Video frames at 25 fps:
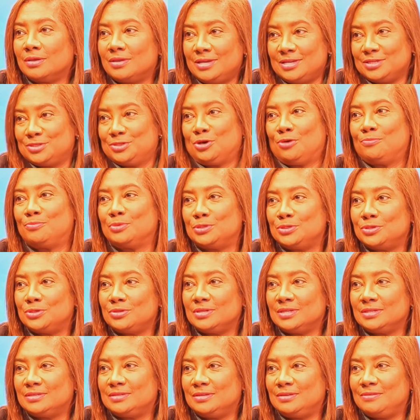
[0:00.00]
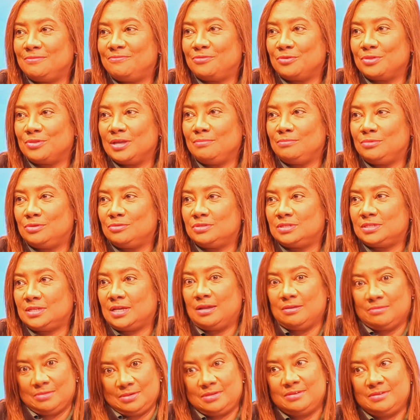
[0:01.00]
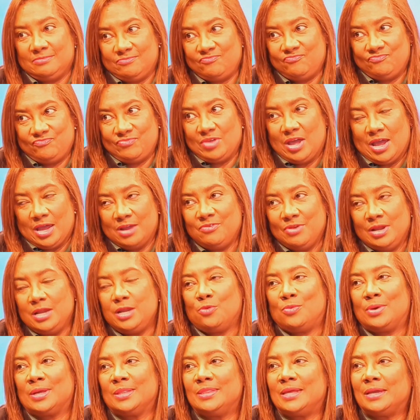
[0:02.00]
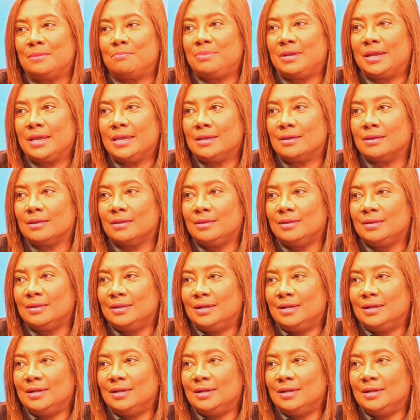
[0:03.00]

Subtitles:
here's the opportunity for them to say, I really want that player.